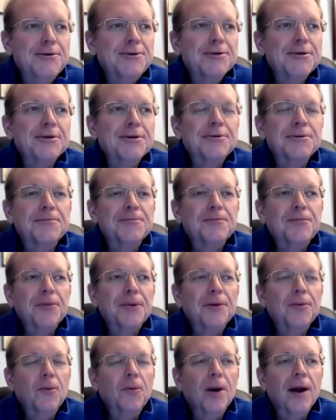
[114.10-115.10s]
just
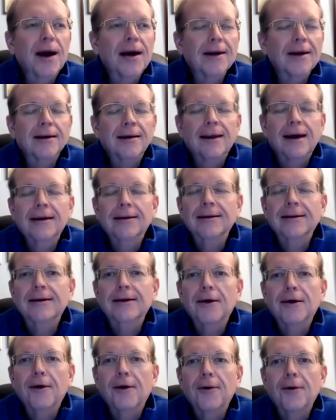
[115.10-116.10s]
what I like to
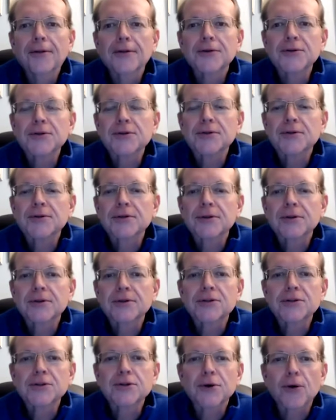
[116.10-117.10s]
call the
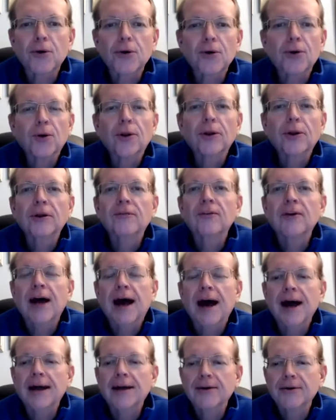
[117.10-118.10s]
circle of
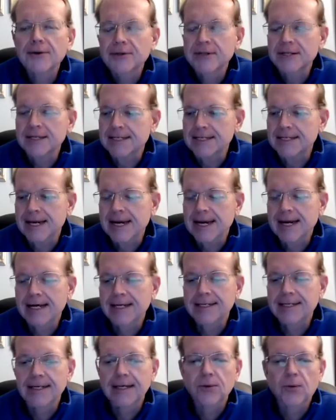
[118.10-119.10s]
dieters'
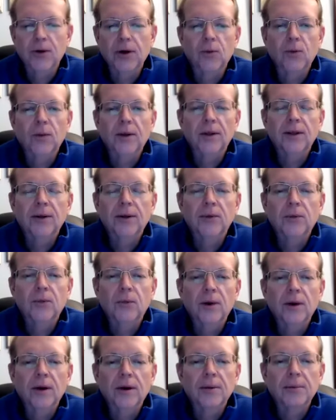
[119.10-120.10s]
insanity, where
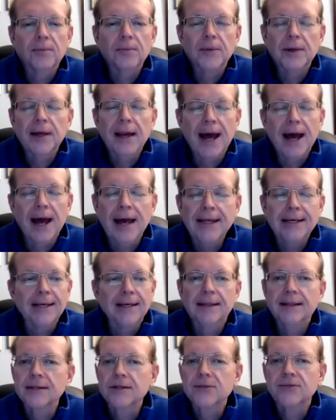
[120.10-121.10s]
we're and I
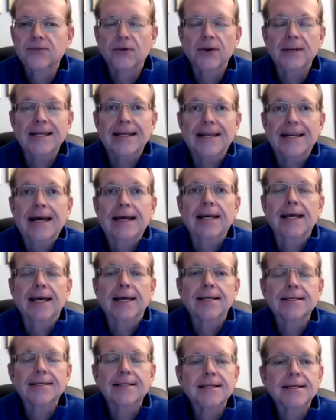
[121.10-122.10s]
did this for
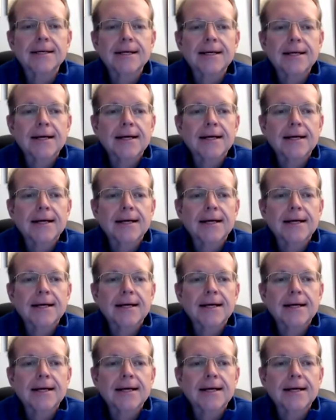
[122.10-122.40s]
decades.